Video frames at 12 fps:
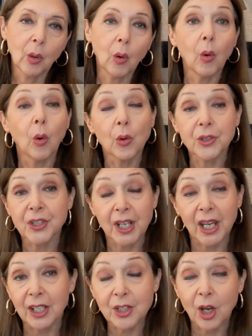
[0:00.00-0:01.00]
or
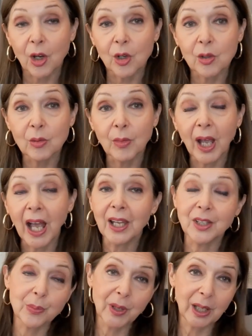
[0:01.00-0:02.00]
stay at home
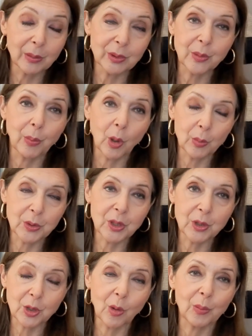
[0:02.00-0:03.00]
and be able to pop to
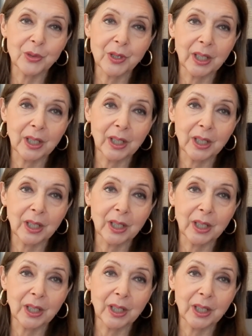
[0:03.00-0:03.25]
the shops